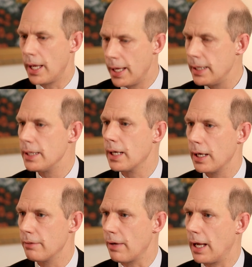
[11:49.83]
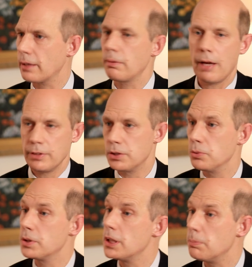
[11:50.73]
any kind of act having to do
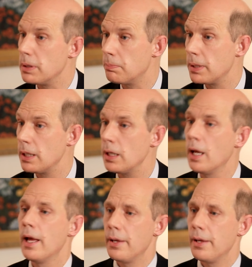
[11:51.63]
with TPP,